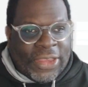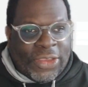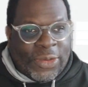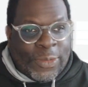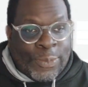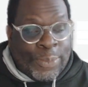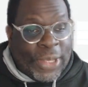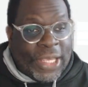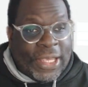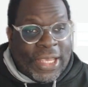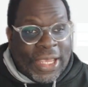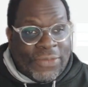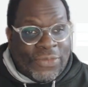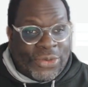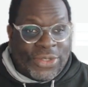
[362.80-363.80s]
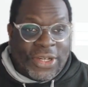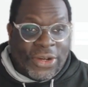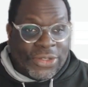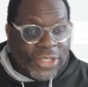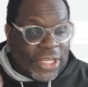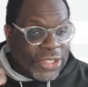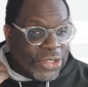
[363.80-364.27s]
a big game from
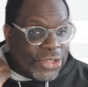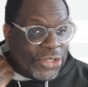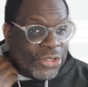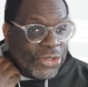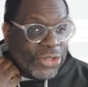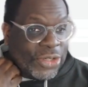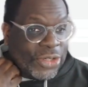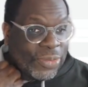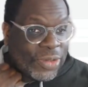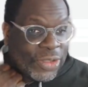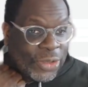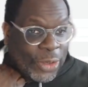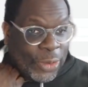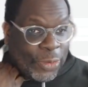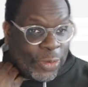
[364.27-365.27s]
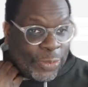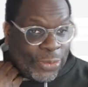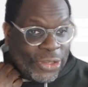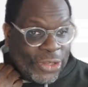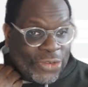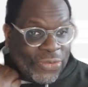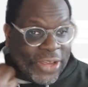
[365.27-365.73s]
Jaren Jackson Jr. with 31
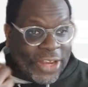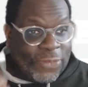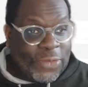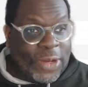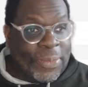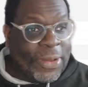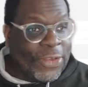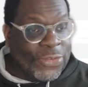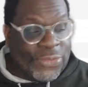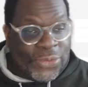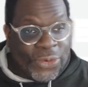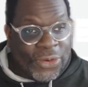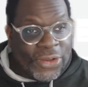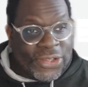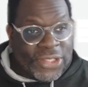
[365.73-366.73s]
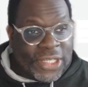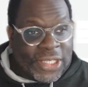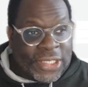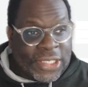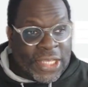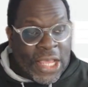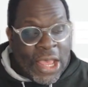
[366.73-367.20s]
points, five rebounds, four
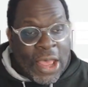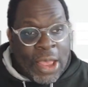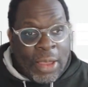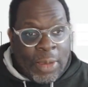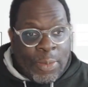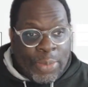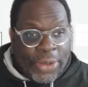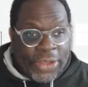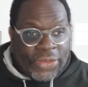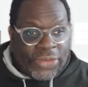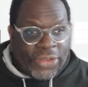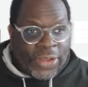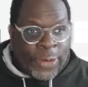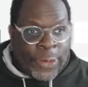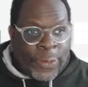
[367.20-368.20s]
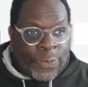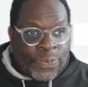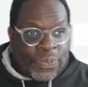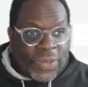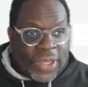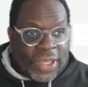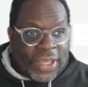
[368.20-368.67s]
assists. But
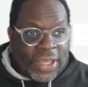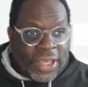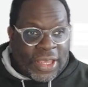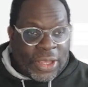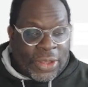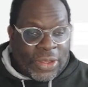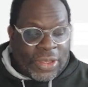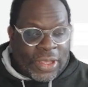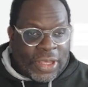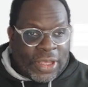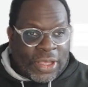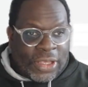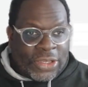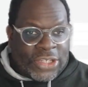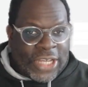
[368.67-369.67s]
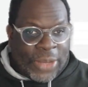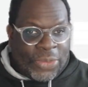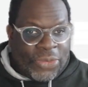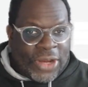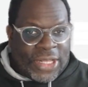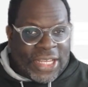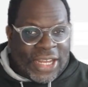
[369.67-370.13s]
um, uh, uh, Ja
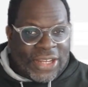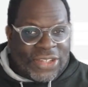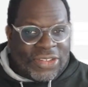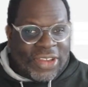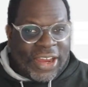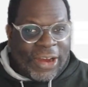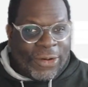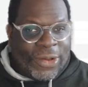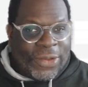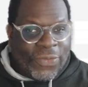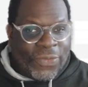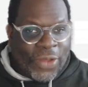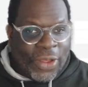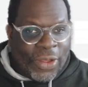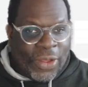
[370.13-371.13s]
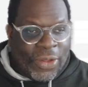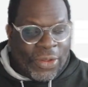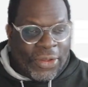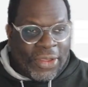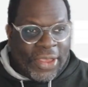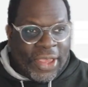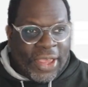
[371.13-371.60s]
Morant had a scary
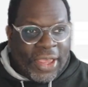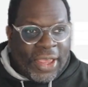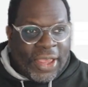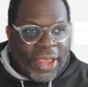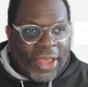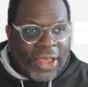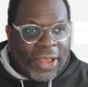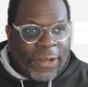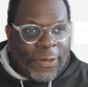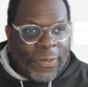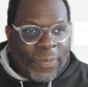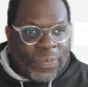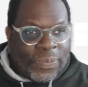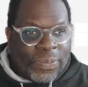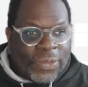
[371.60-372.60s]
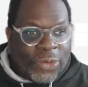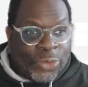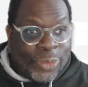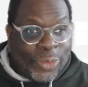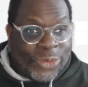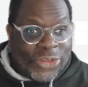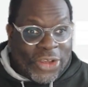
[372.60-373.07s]
fall um,
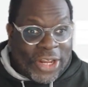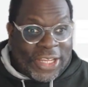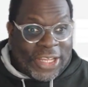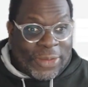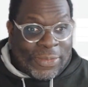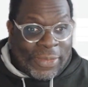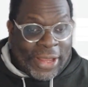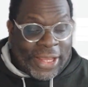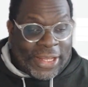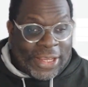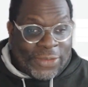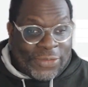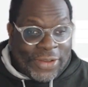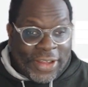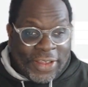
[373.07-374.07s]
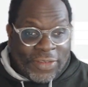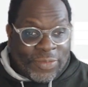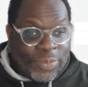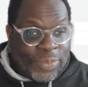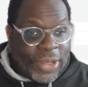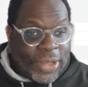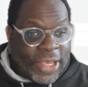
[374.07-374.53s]
rumors are that he might even have
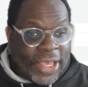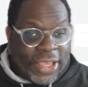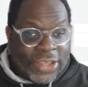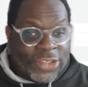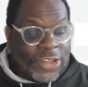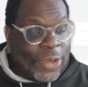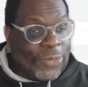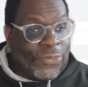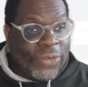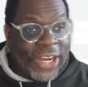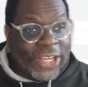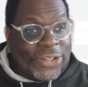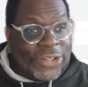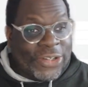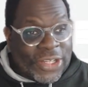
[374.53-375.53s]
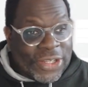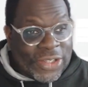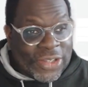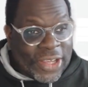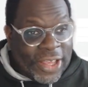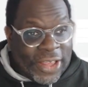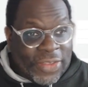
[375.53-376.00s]
had some fractures in his
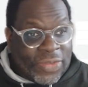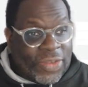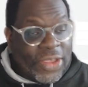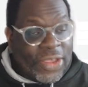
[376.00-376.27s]
hand,